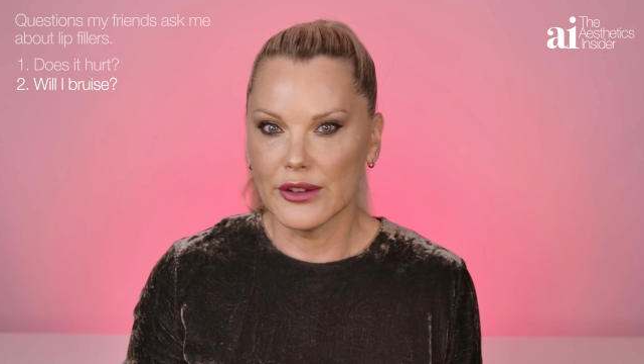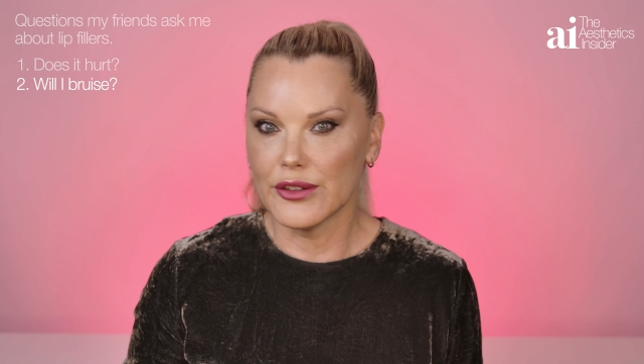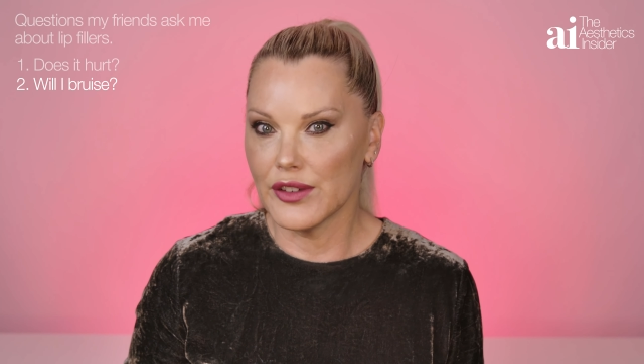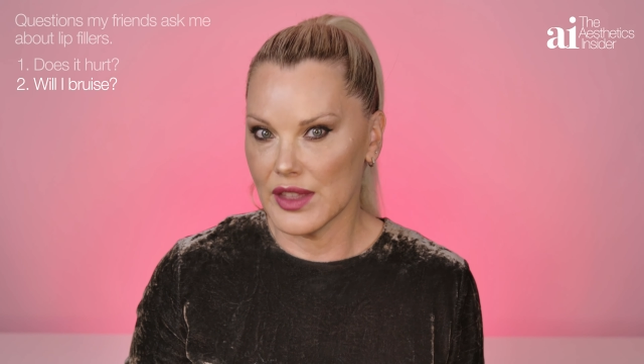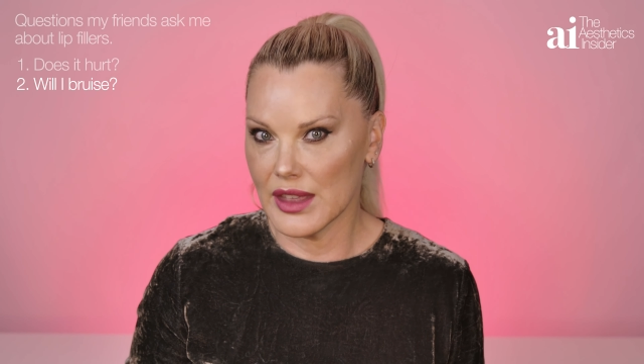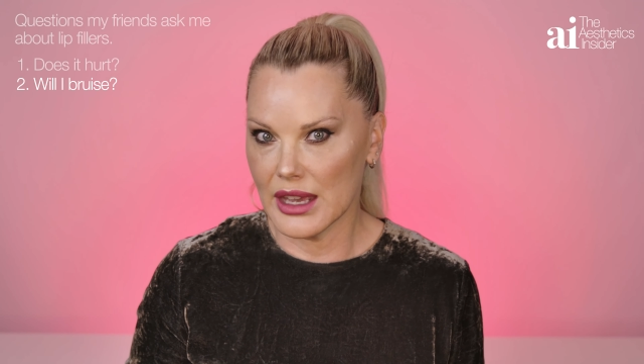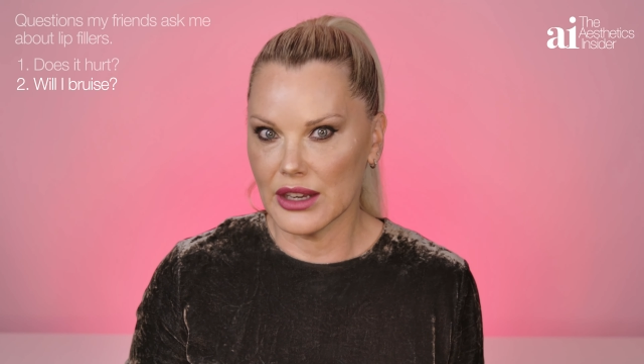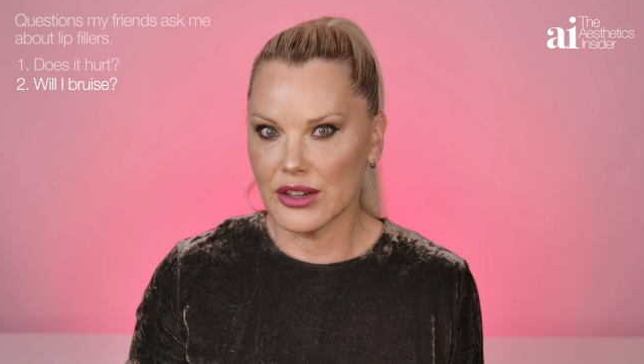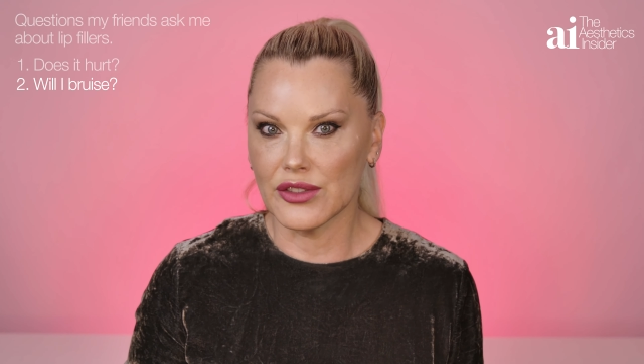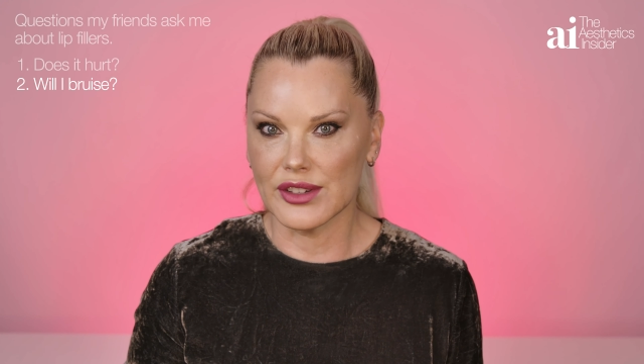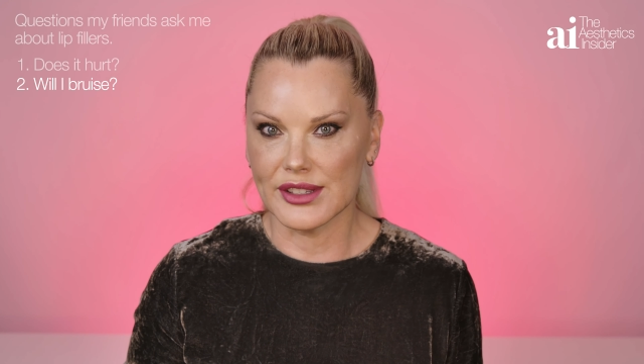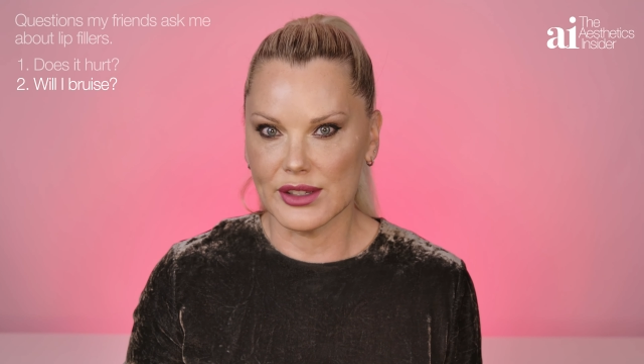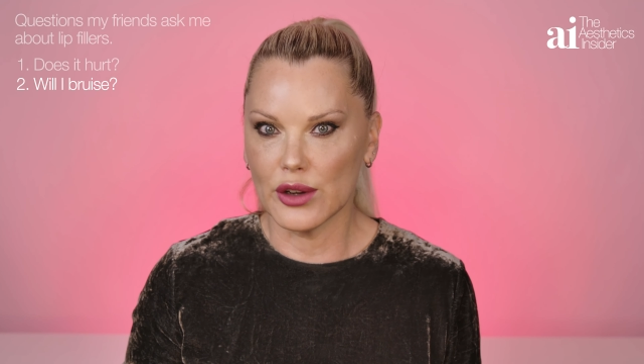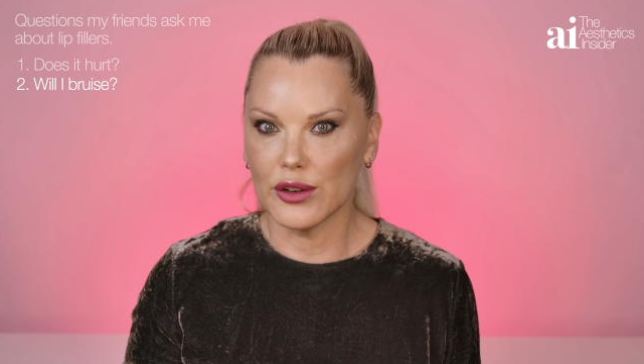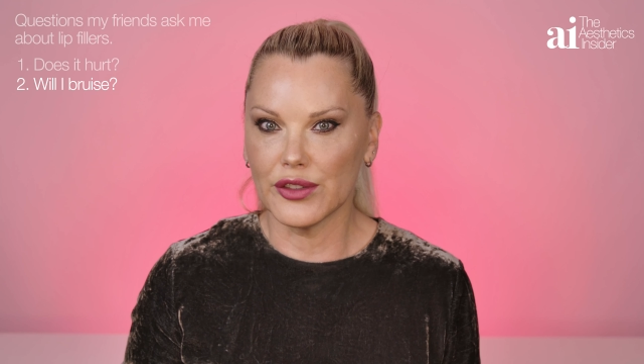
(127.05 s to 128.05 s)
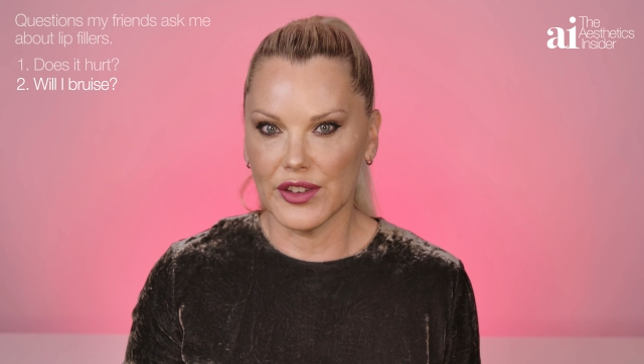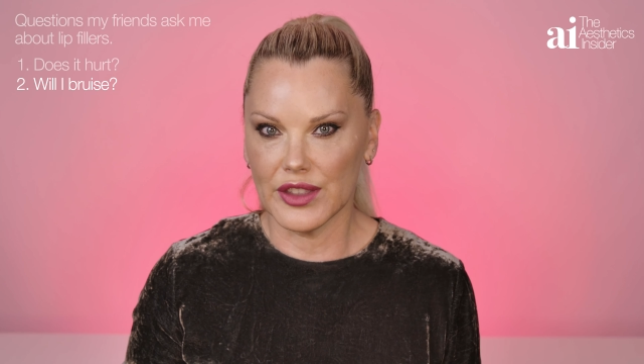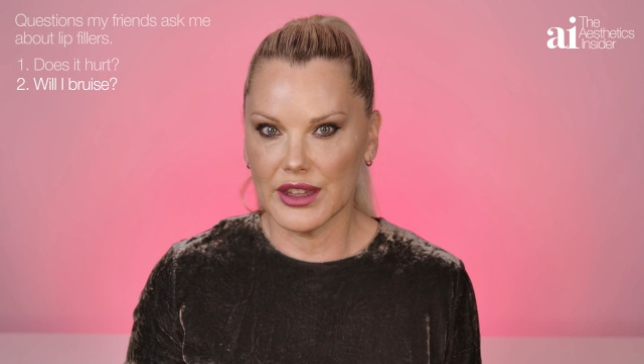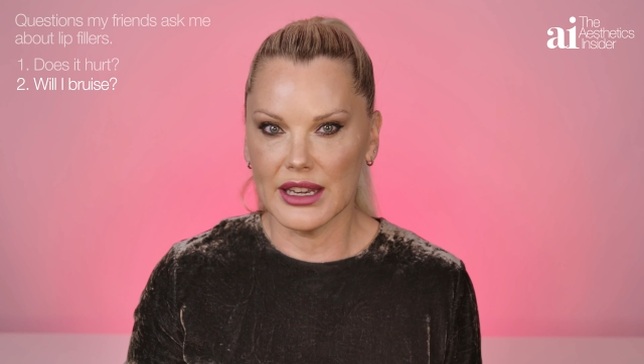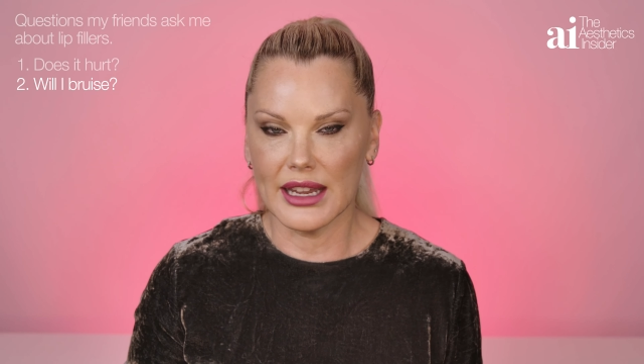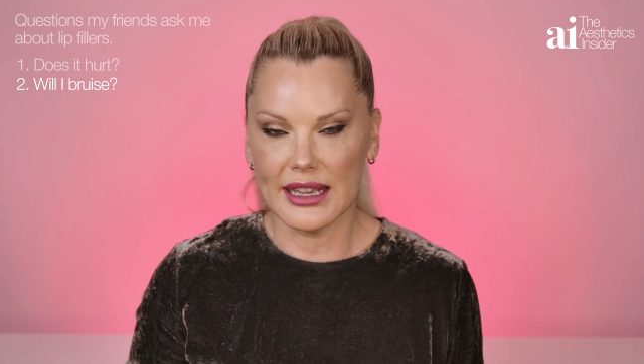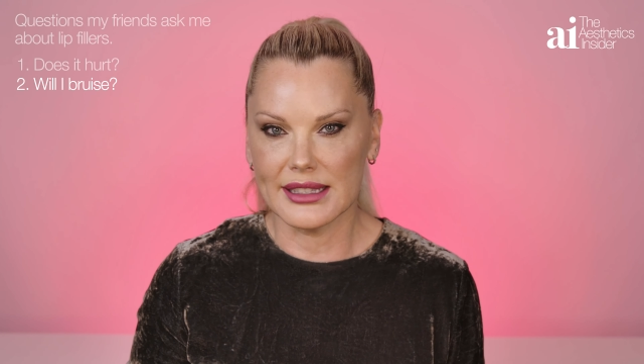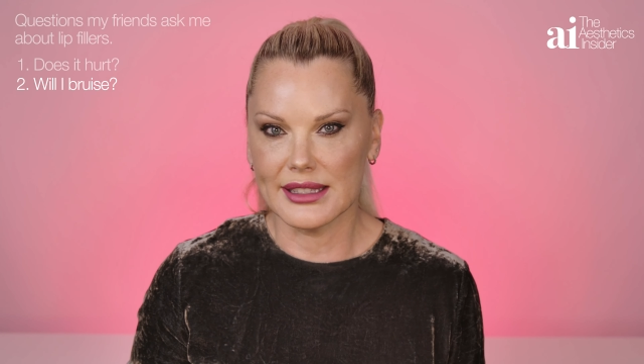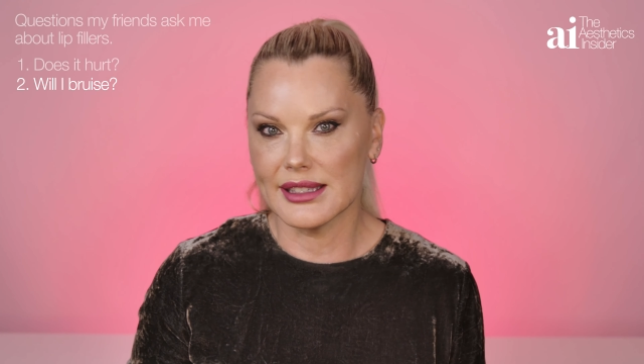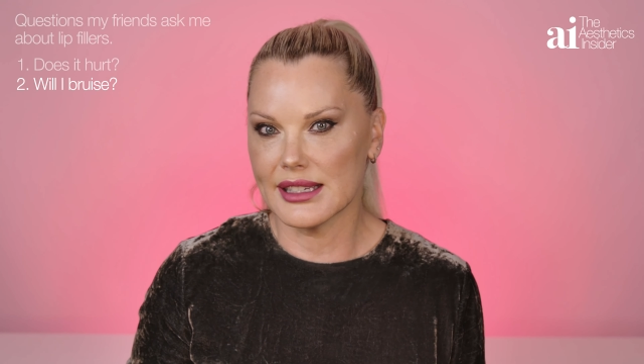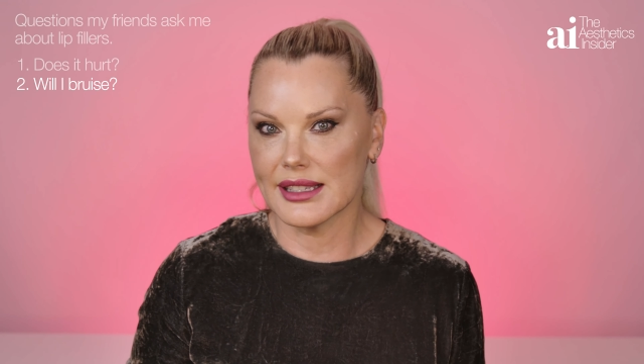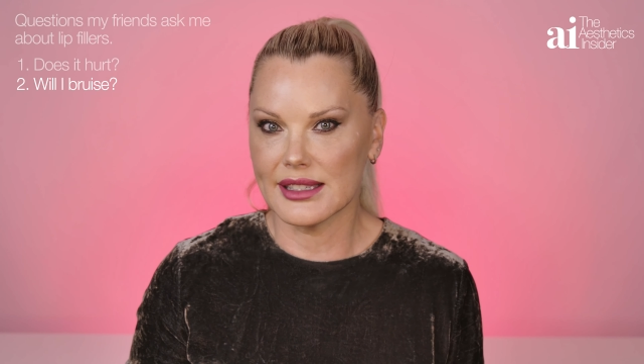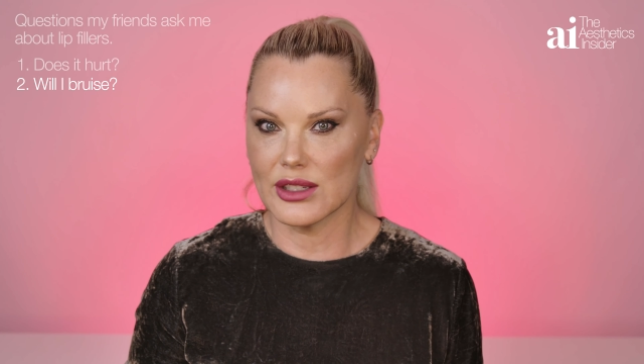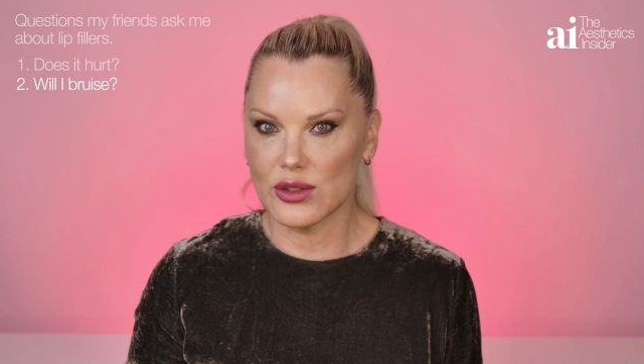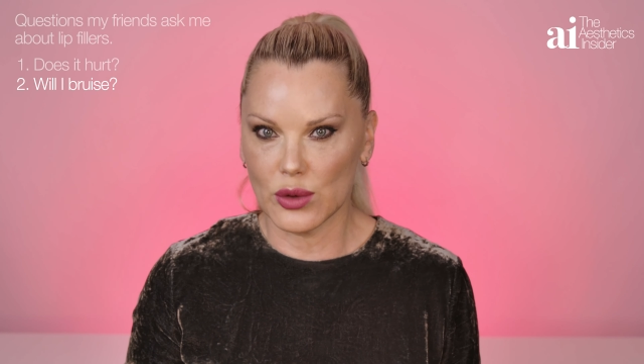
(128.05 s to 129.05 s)
for the end result for the next
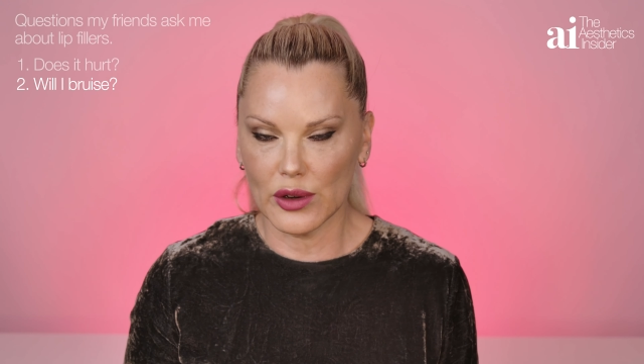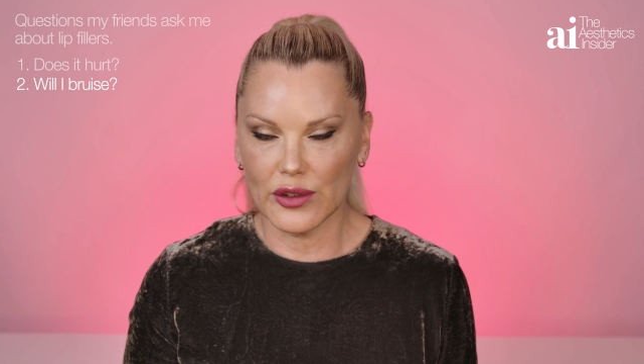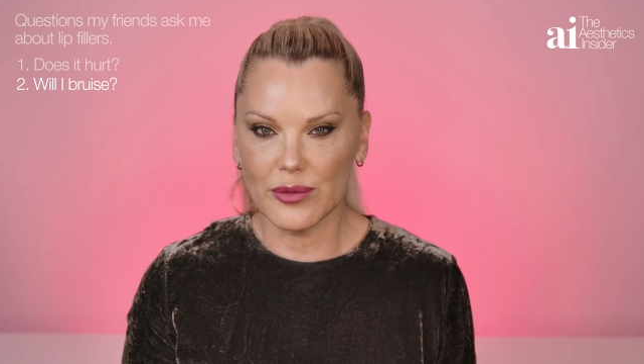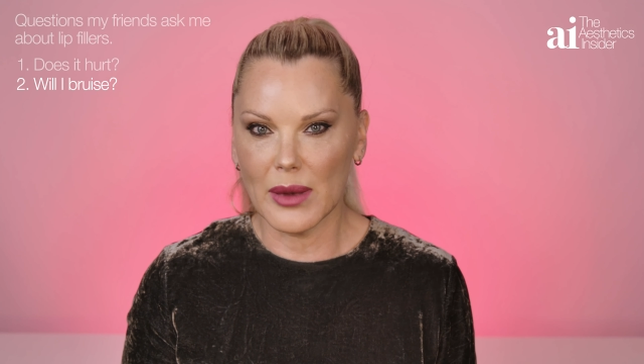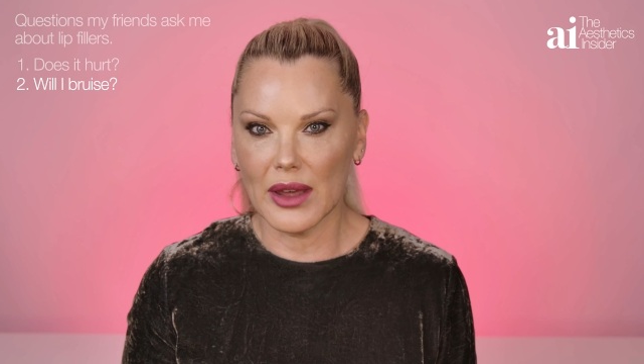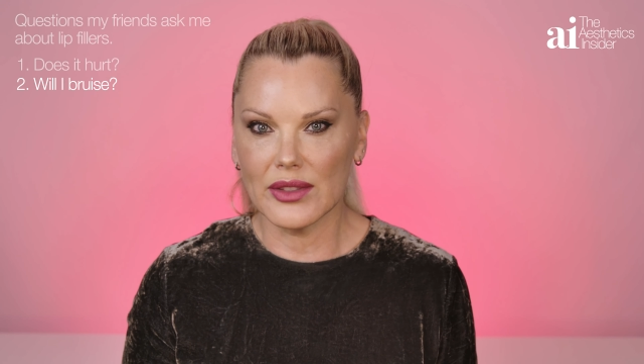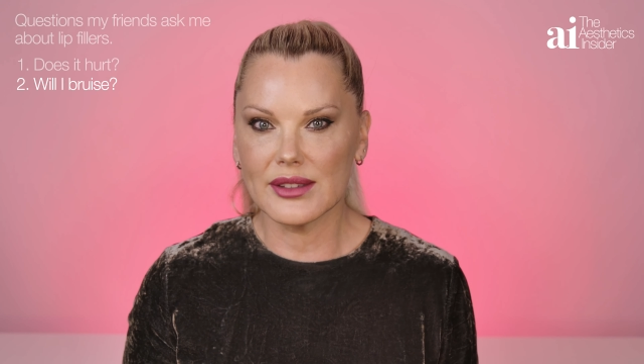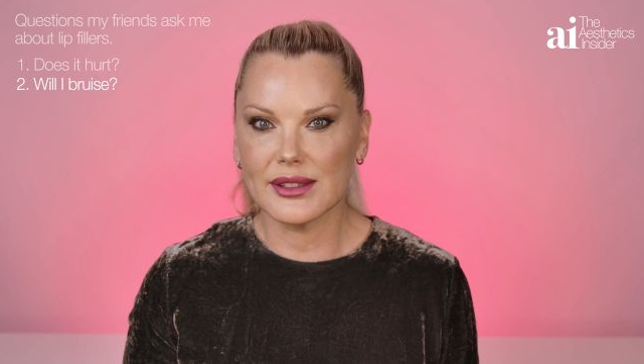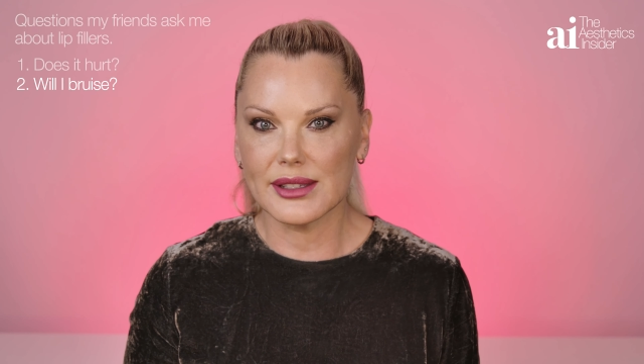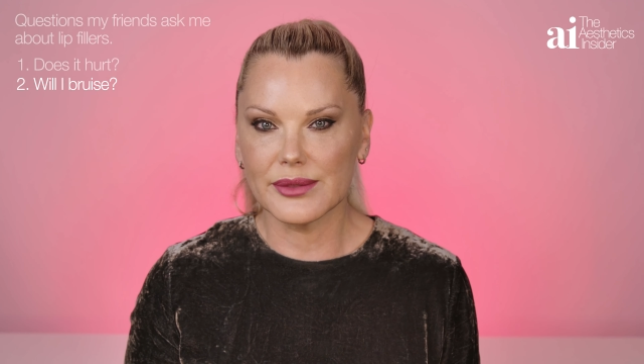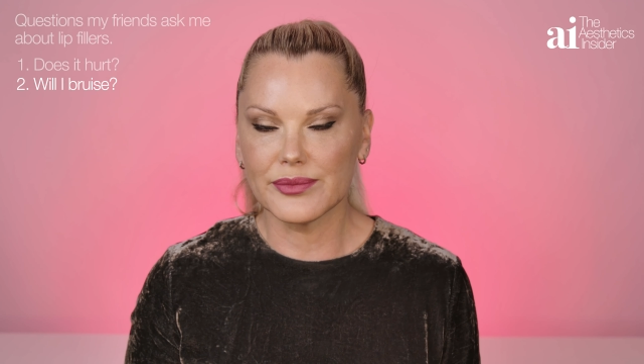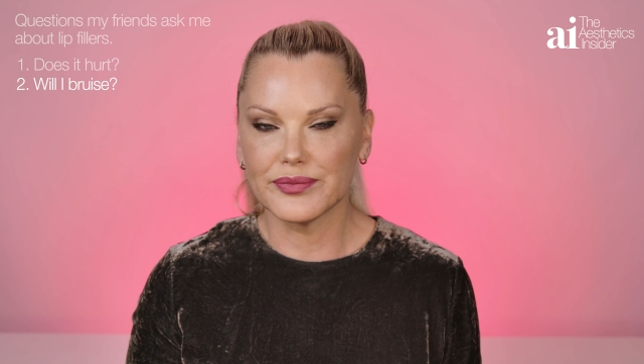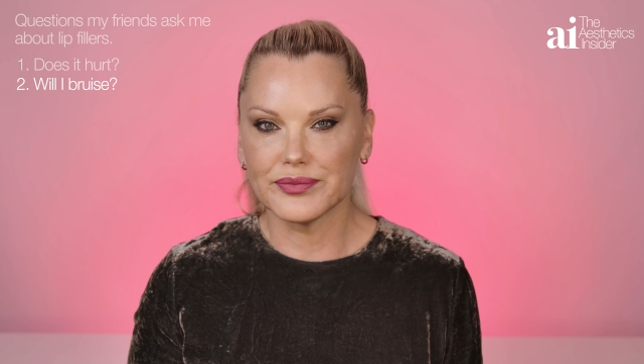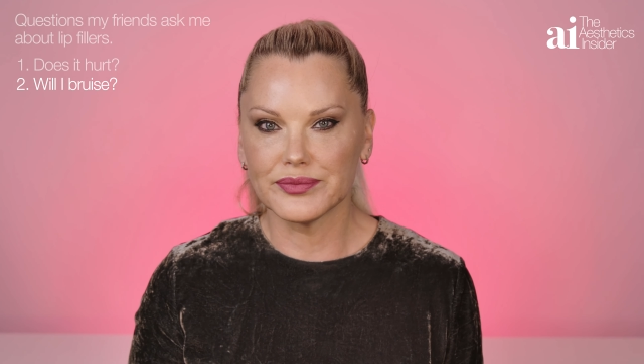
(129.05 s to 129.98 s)
6 to 12 months.